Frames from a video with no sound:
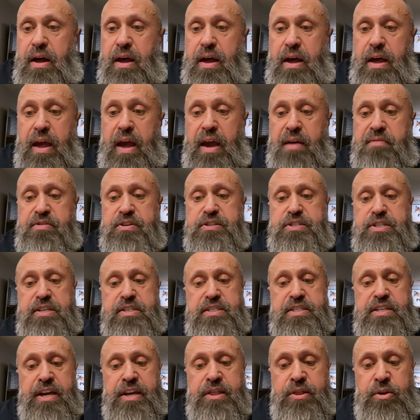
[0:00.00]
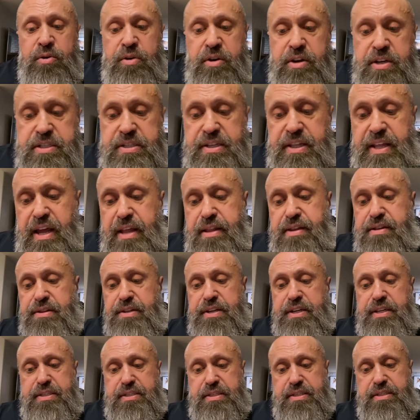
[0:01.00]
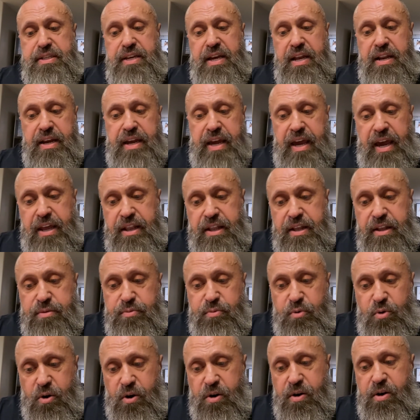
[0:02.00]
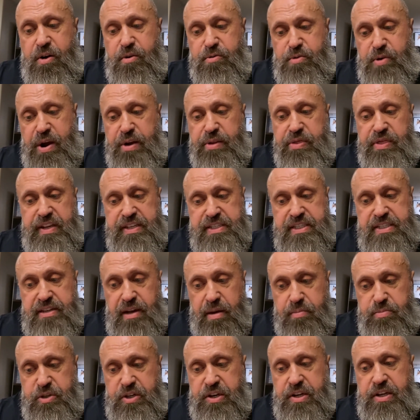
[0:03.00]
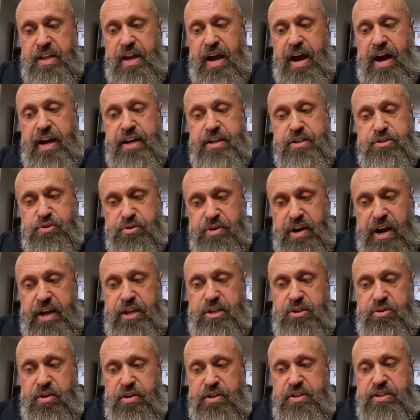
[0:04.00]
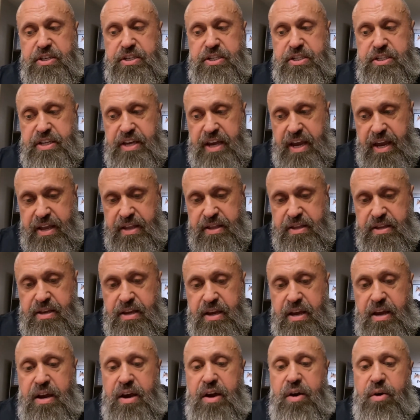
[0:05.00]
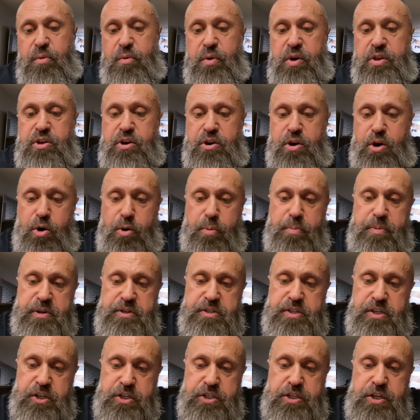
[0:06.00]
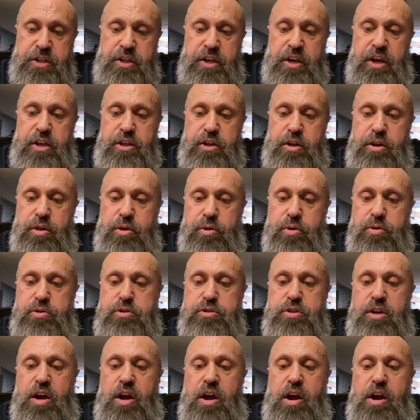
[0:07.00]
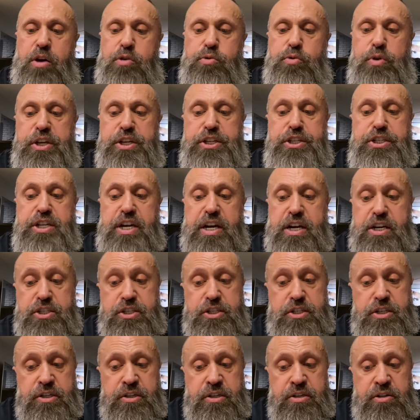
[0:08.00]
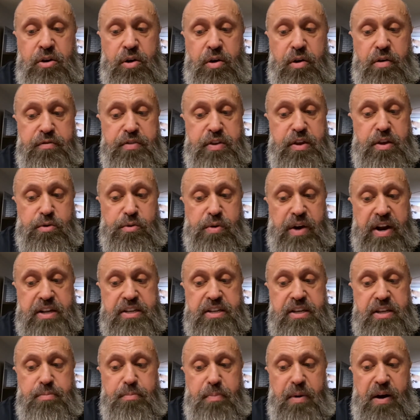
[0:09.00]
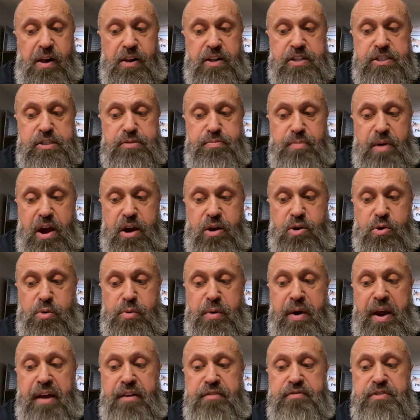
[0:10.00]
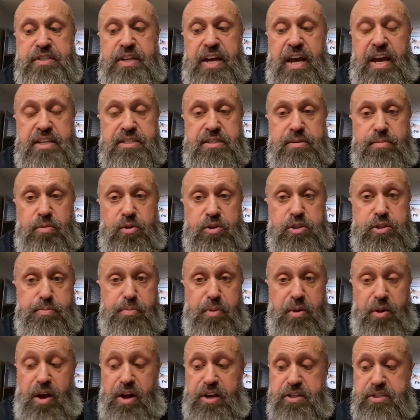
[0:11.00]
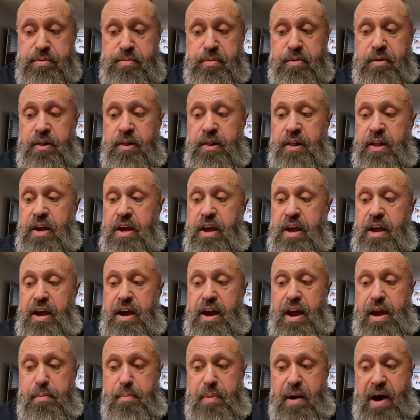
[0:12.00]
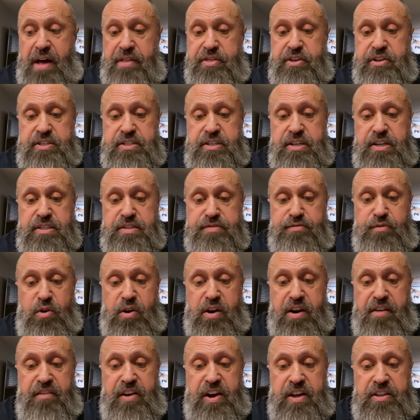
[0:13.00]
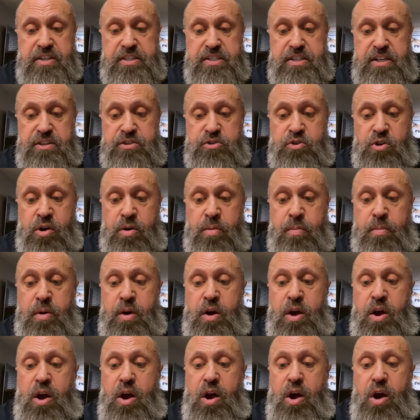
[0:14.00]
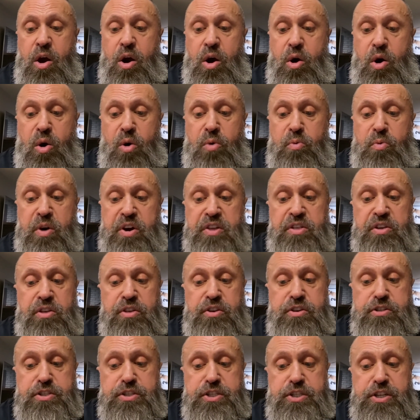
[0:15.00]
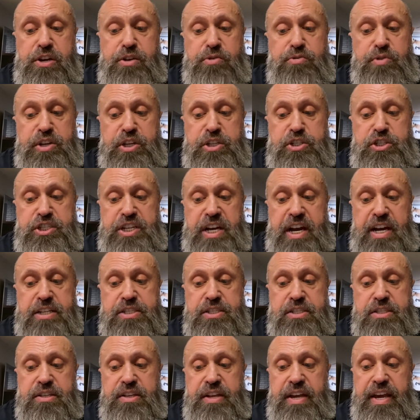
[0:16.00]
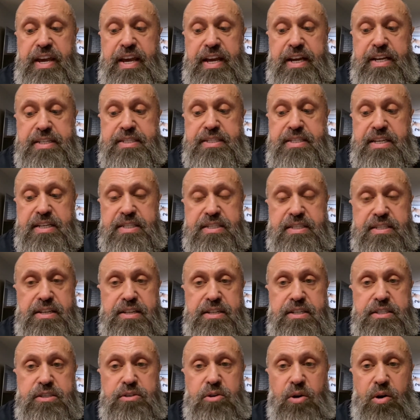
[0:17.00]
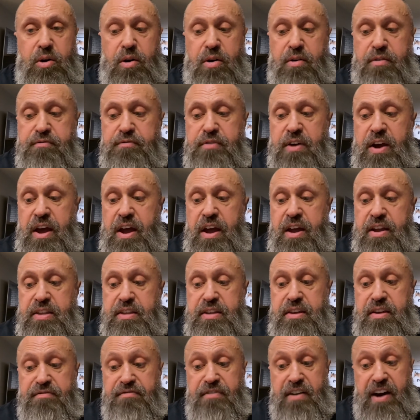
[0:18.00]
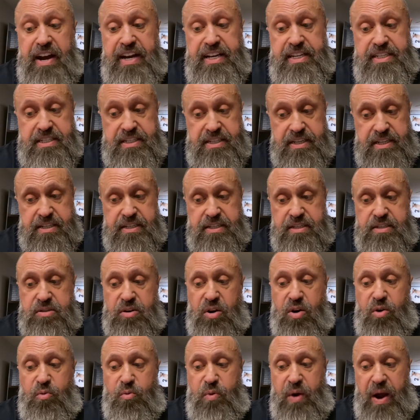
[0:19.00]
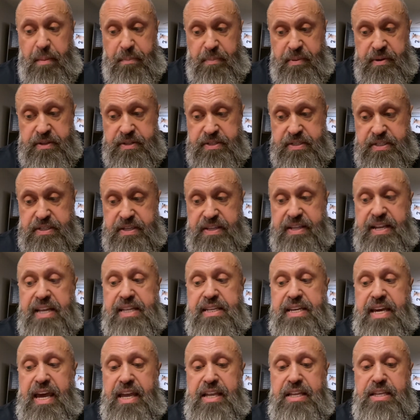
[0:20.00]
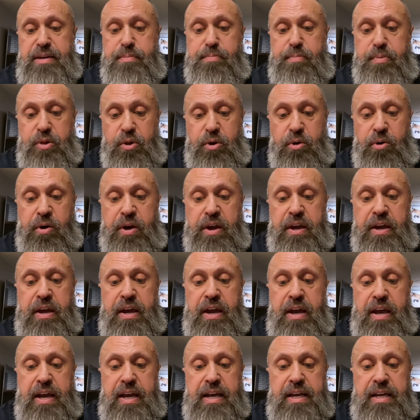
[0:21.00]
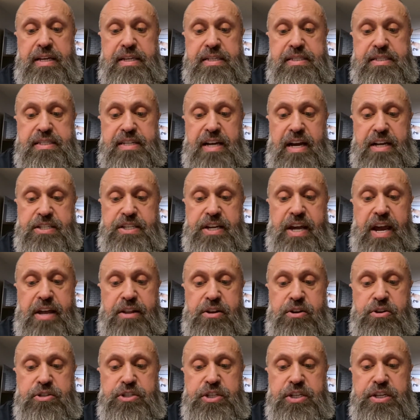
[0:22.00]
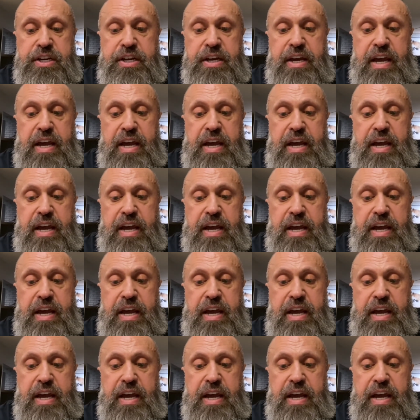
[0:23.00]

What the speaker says: Ever since I noticed Natalie's dedicated work around this subject, I try to understand whether her position includes rejection of directed pulsed microwaves as the most plausible hypothesis for Havana Syndrome, or whether she rejects the existence of devices or weapons that can deploy such energy